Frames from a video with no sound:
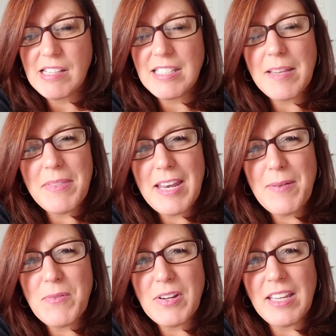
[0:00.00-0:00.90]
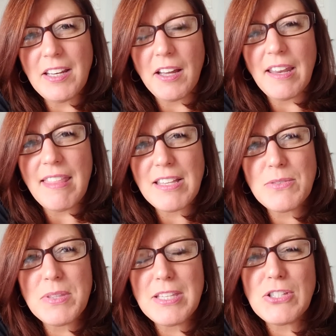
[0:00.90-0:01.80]
something I'm working on, and
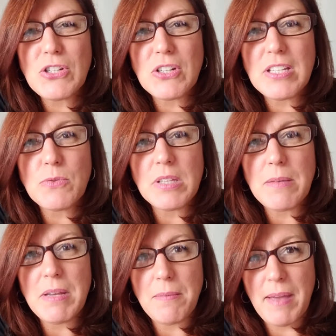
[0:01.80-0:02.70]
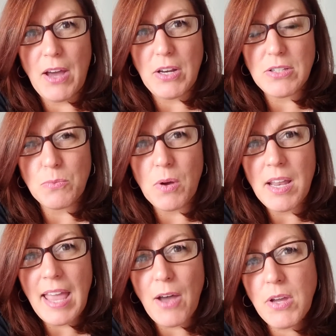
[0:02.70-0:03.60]
that's what this journey's really been about, is
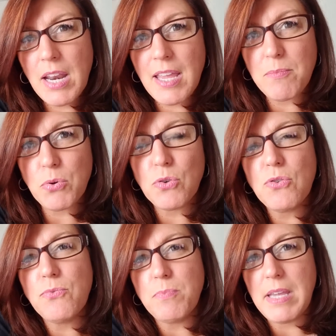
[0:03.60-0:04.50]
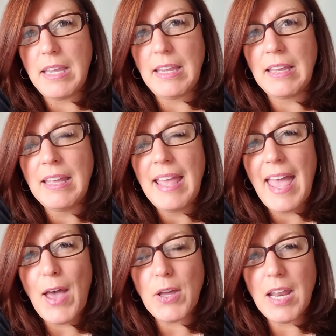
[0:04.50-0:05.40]
how can I improve me?
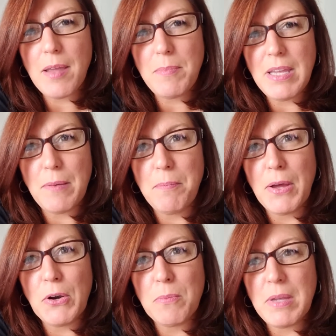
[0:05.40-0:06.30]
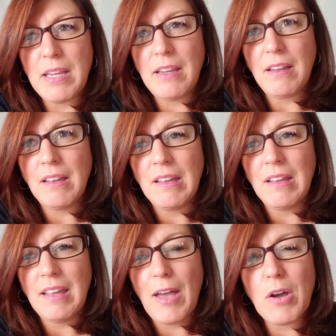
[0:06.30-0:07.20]
How can I be a better me?
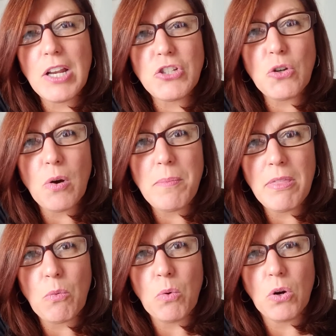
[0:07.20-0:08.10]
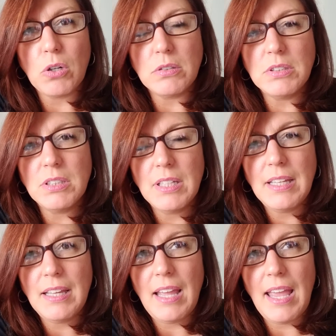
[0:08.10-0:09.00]
How can I show up in the world
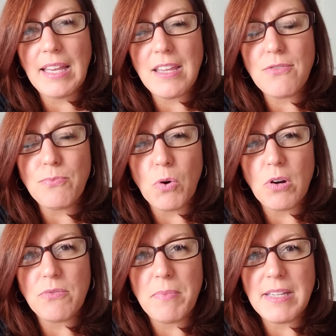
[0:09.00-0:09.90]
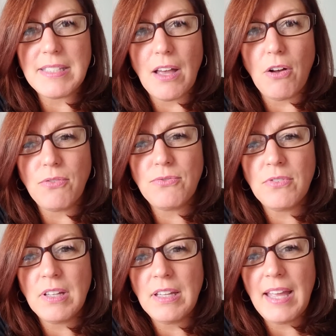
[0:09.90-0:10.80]
and give more of myself?
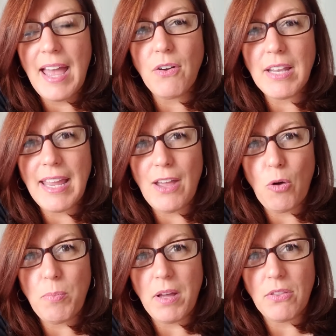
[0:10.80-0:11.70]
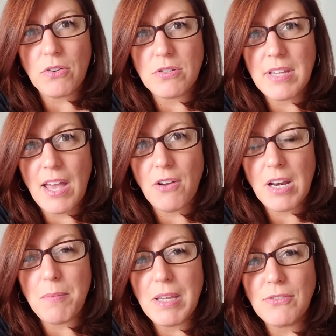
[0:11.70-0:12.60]
How can I help others? How
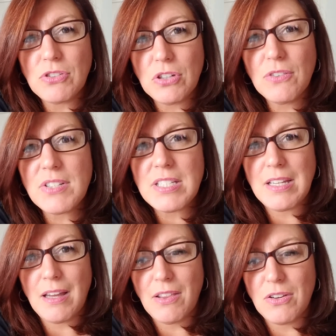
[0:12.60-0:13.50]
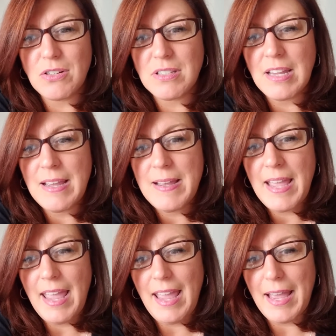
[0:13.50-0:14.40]
can I be of service to others?
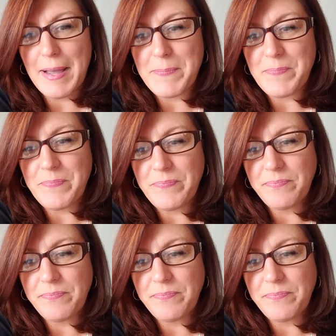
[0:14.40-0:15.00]
And